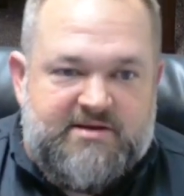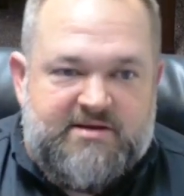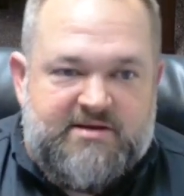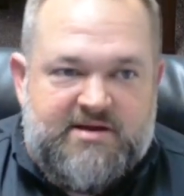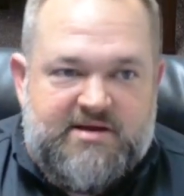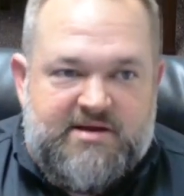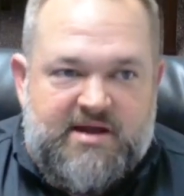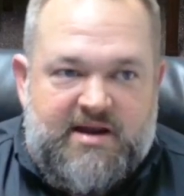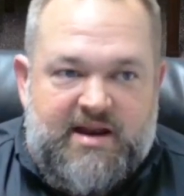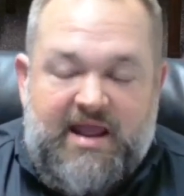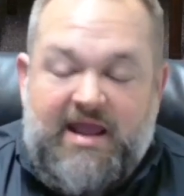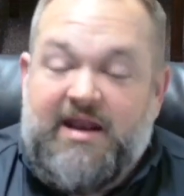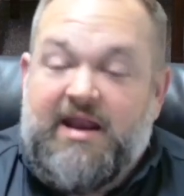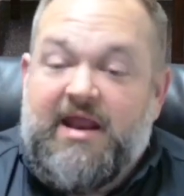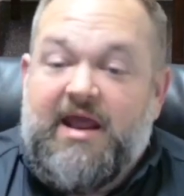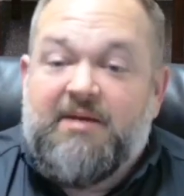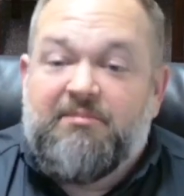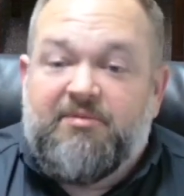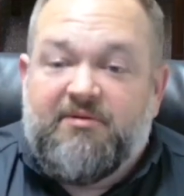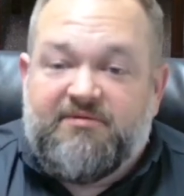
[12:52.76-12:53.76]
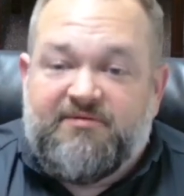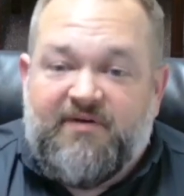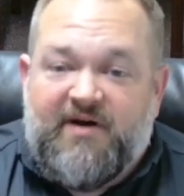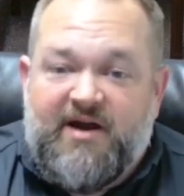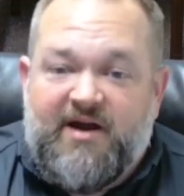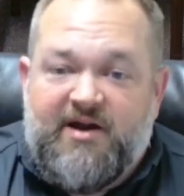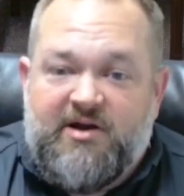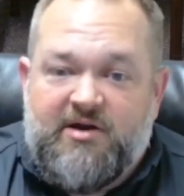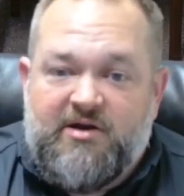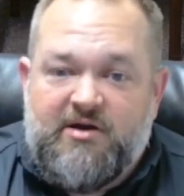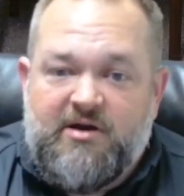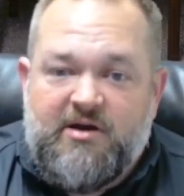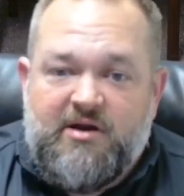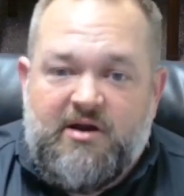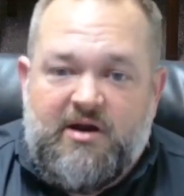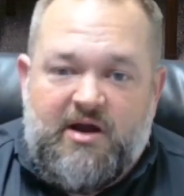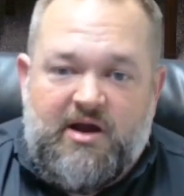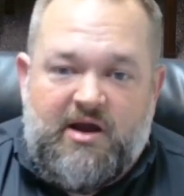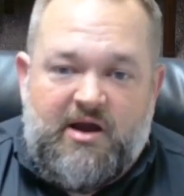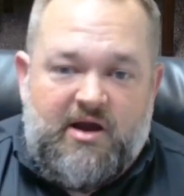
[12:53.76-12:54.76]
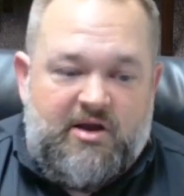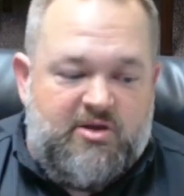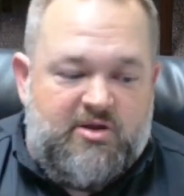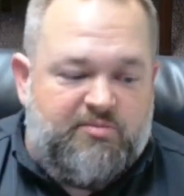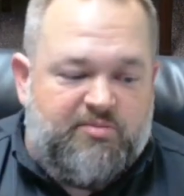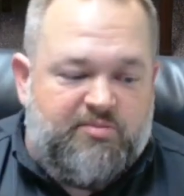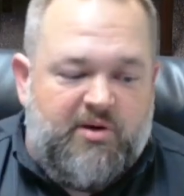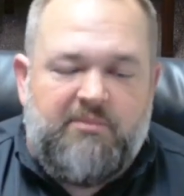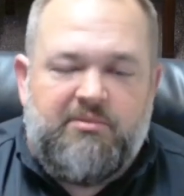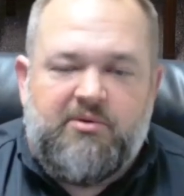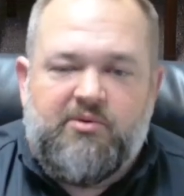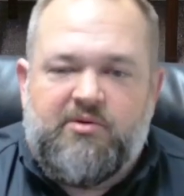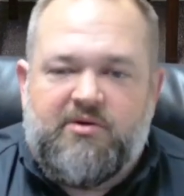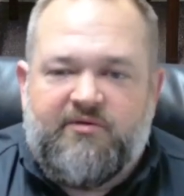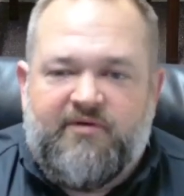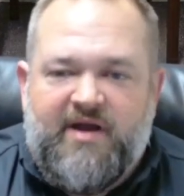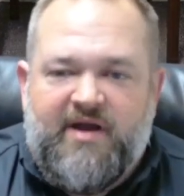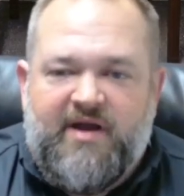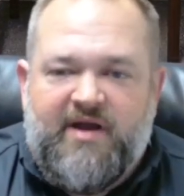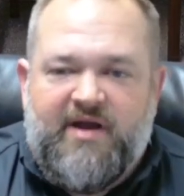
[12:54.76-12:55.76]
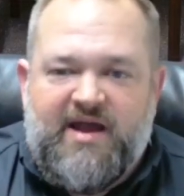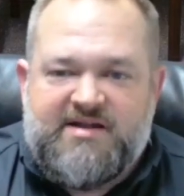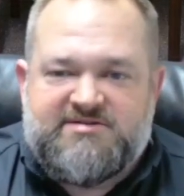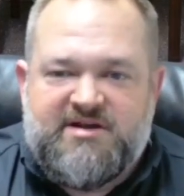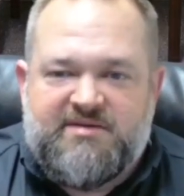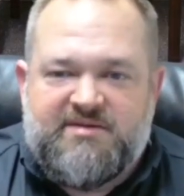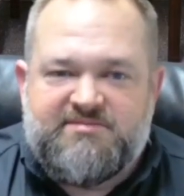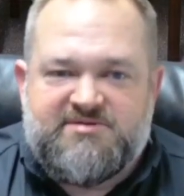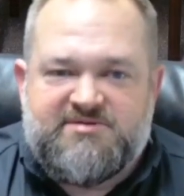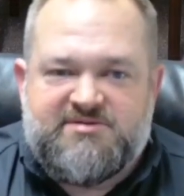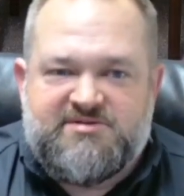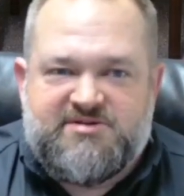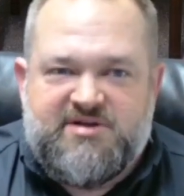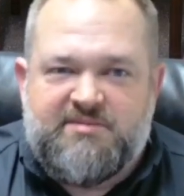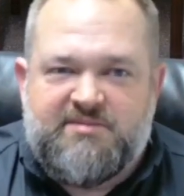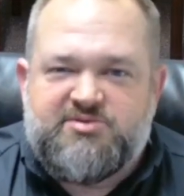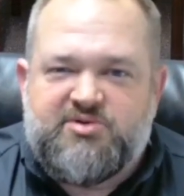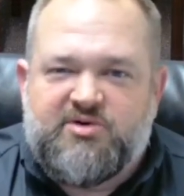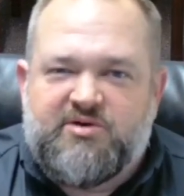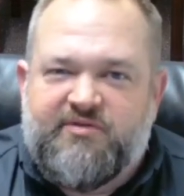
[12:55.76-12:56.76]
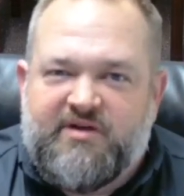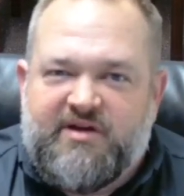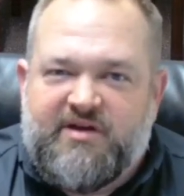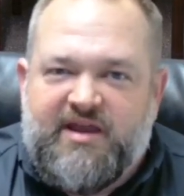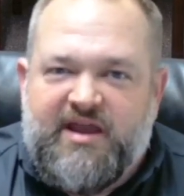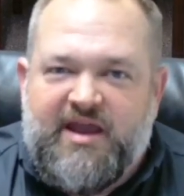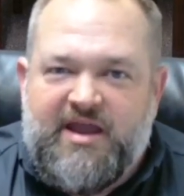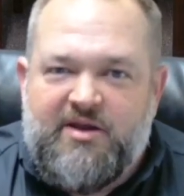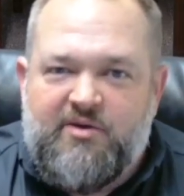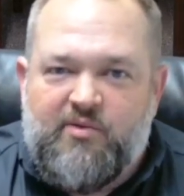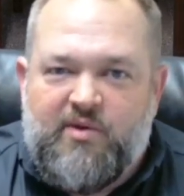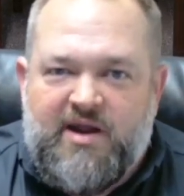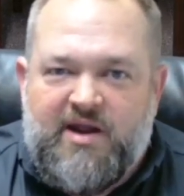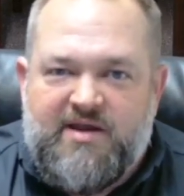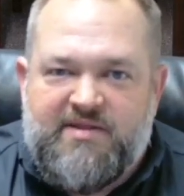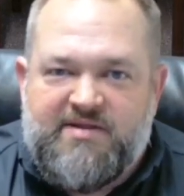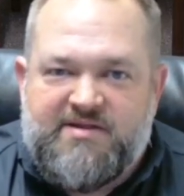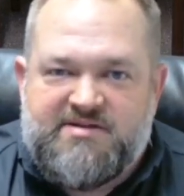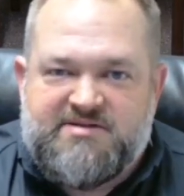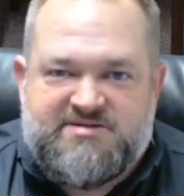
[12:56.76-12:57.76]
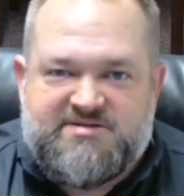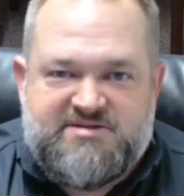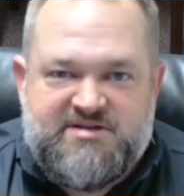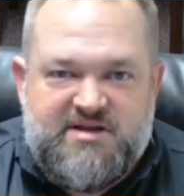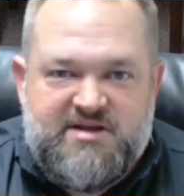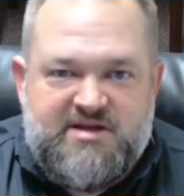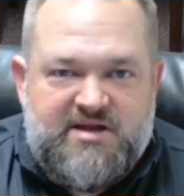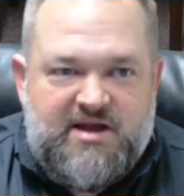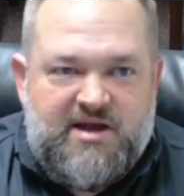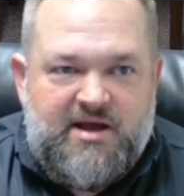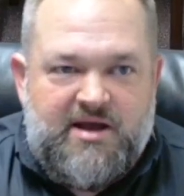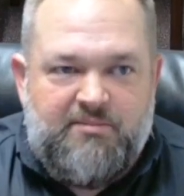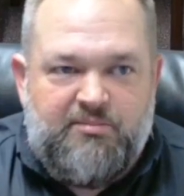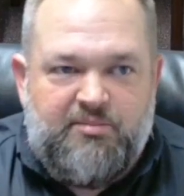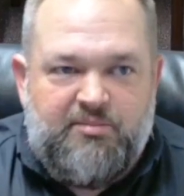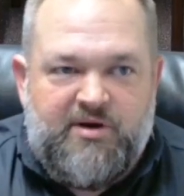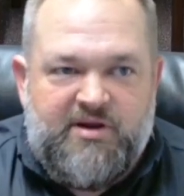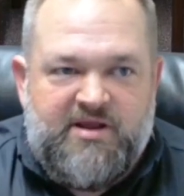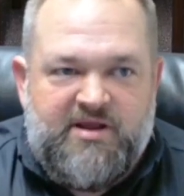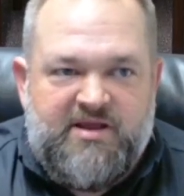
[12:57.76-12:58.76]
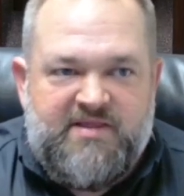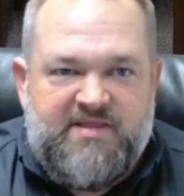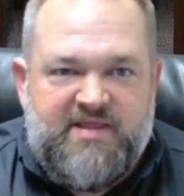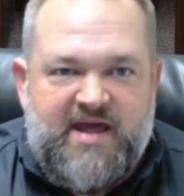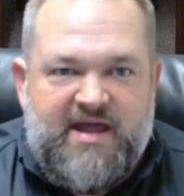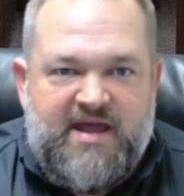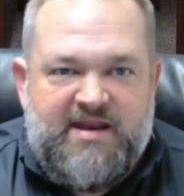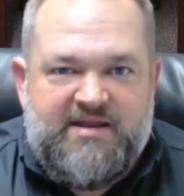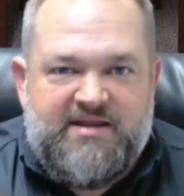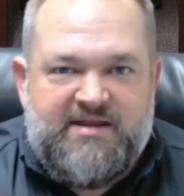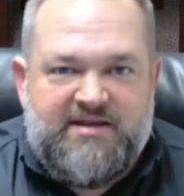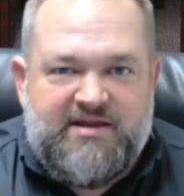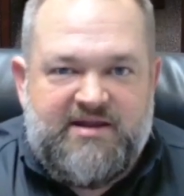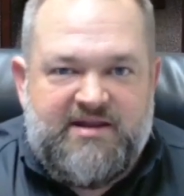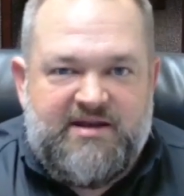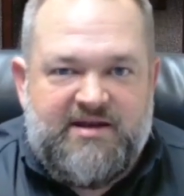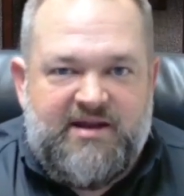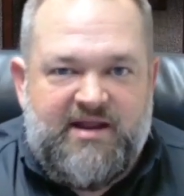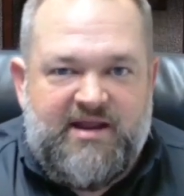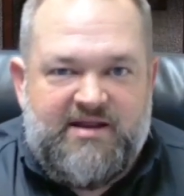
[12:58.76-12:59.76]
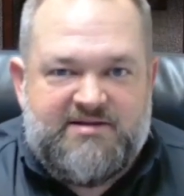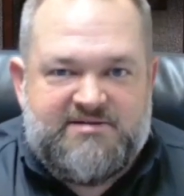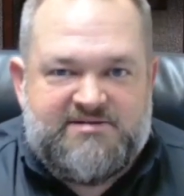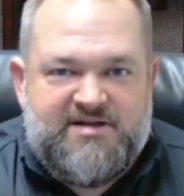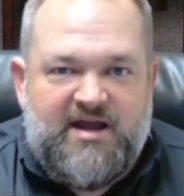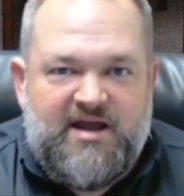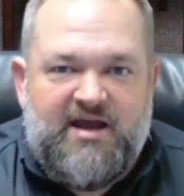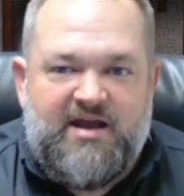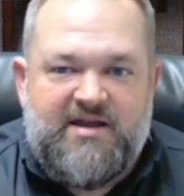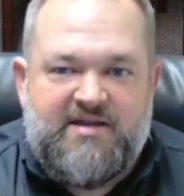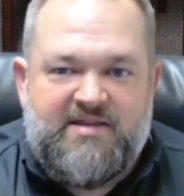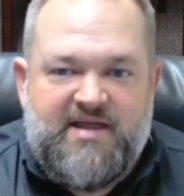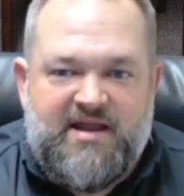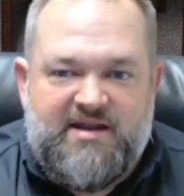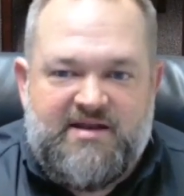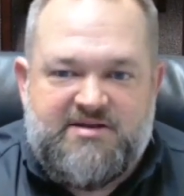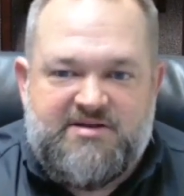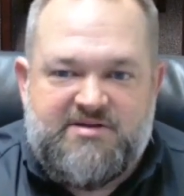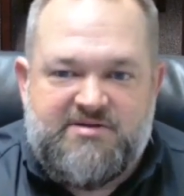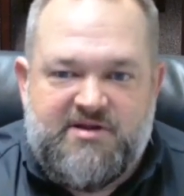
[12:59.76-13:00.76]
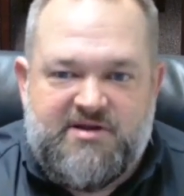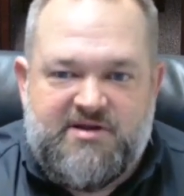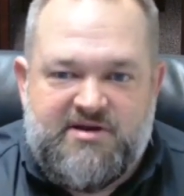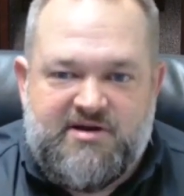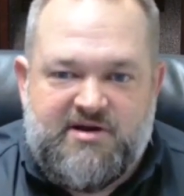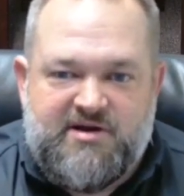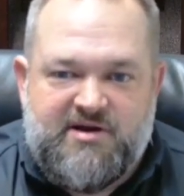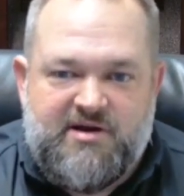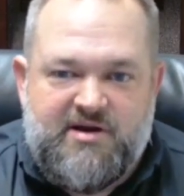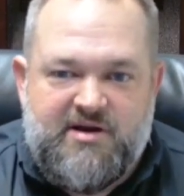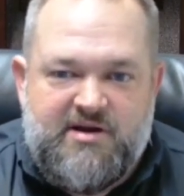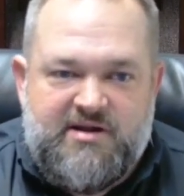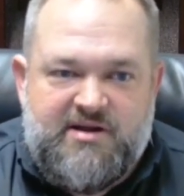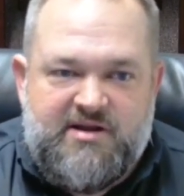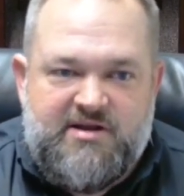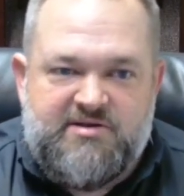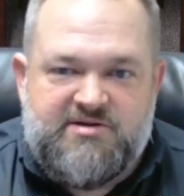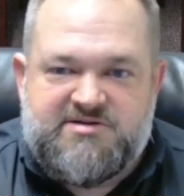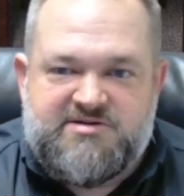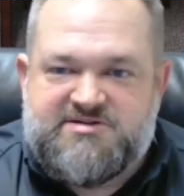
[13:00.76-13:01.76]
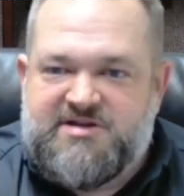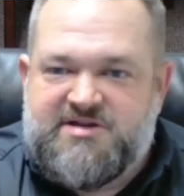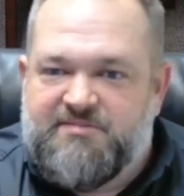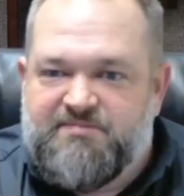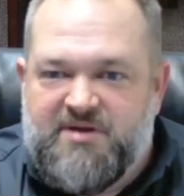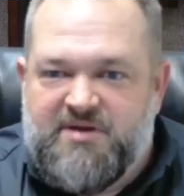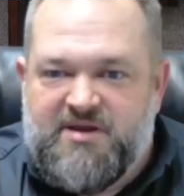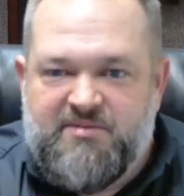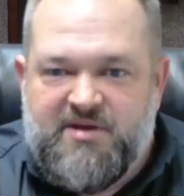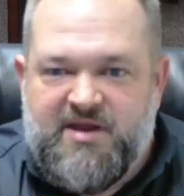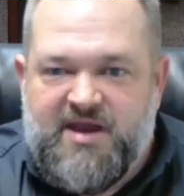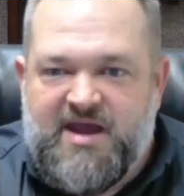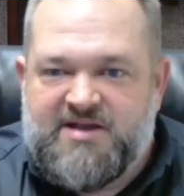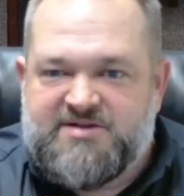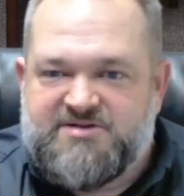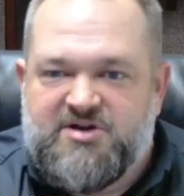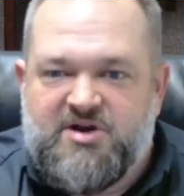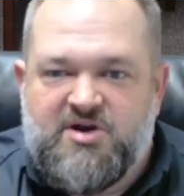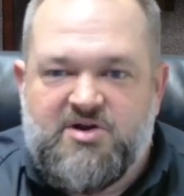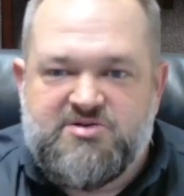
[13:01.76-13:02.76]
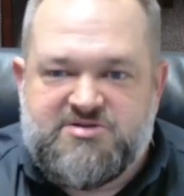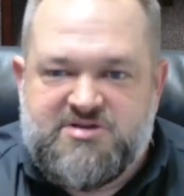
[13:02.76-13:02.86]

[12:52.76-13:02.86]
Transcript: amplifier. You probably would have had some sort of a gateway that's bringing that in and tying that into their either SIP PBX or hosted